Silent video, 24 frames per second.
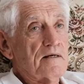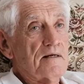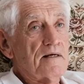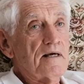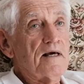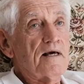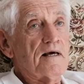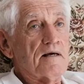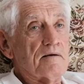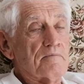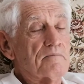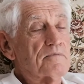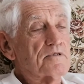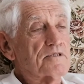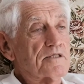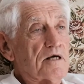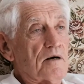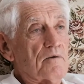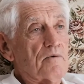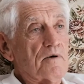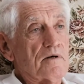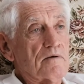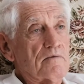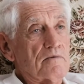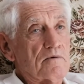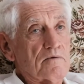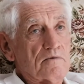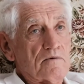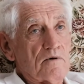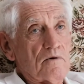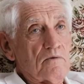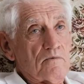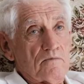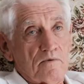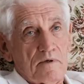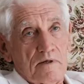Yeah, so we,
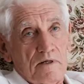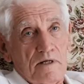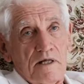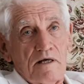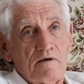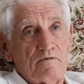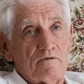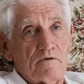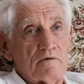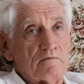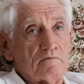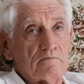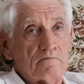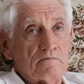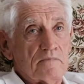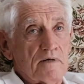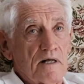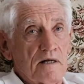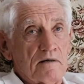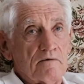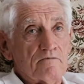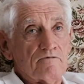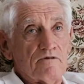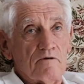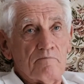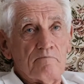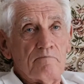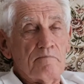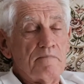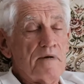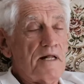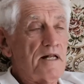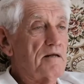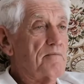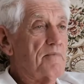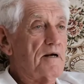well, and even, you know, for
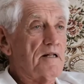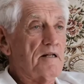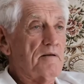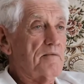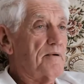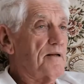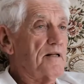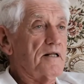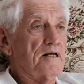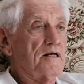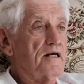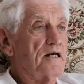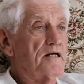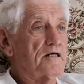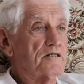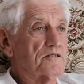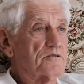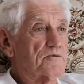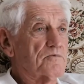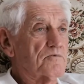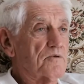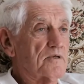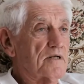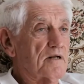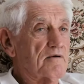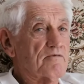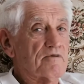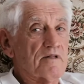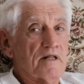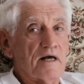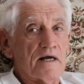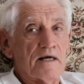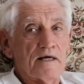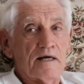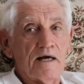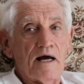many years, whenever
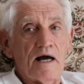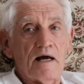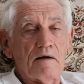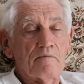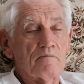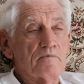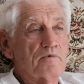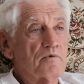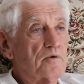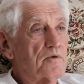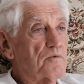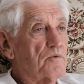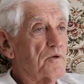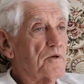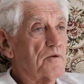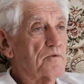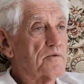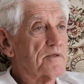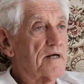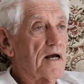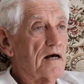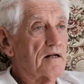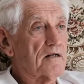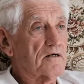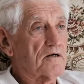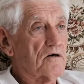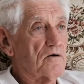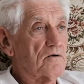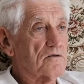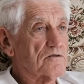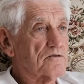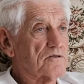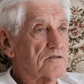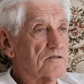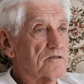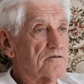they came, we would go to
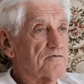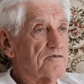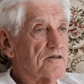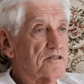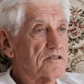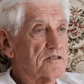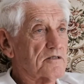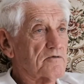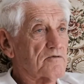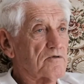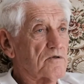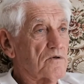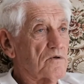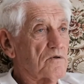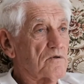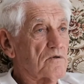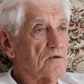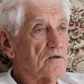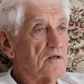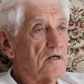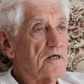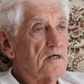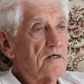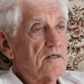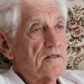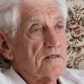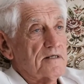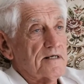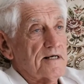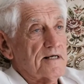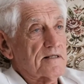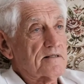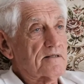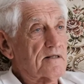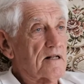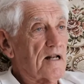concerts at Festival Hall to
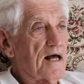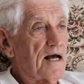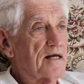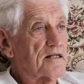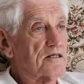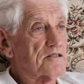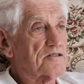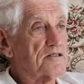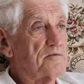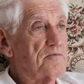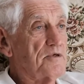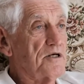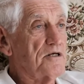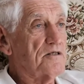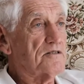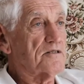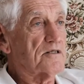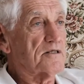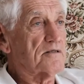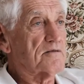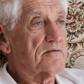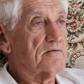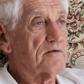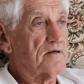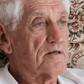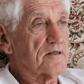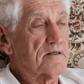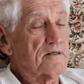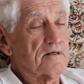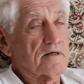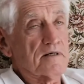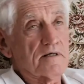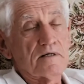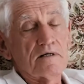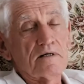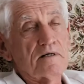get the latest in music. I
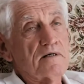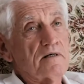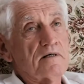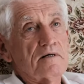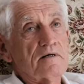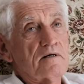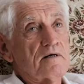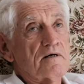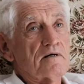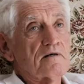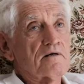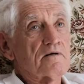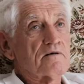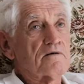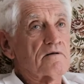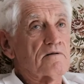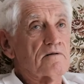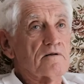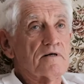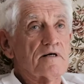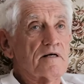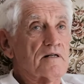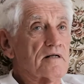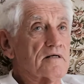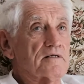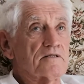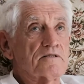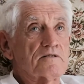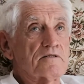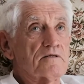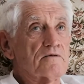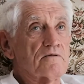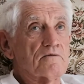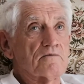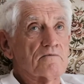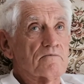clearly
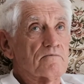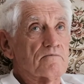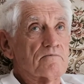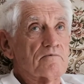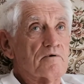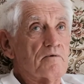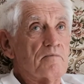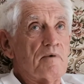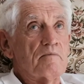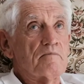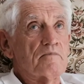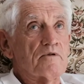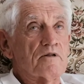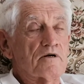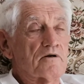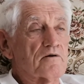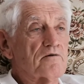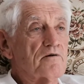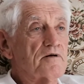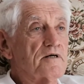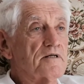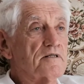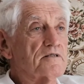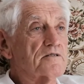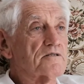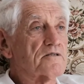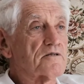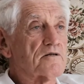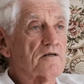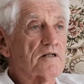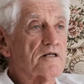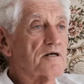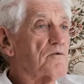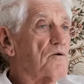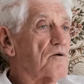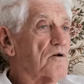still remember the Creedence
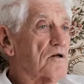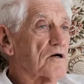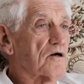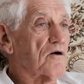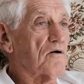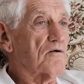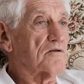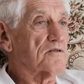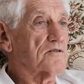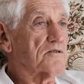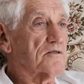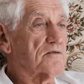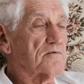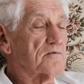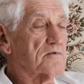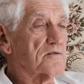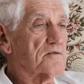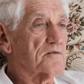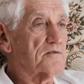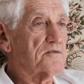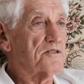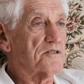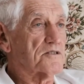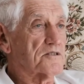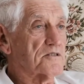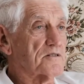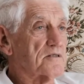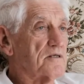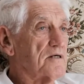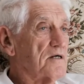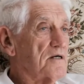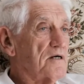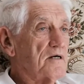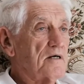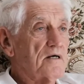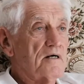Clearwater concert. It was just
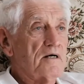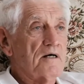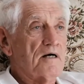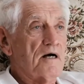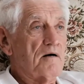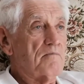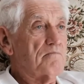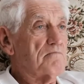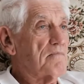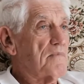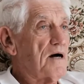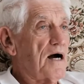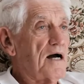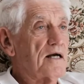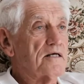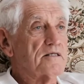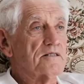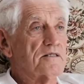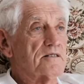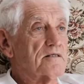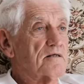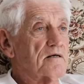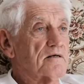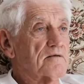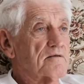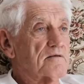amazing.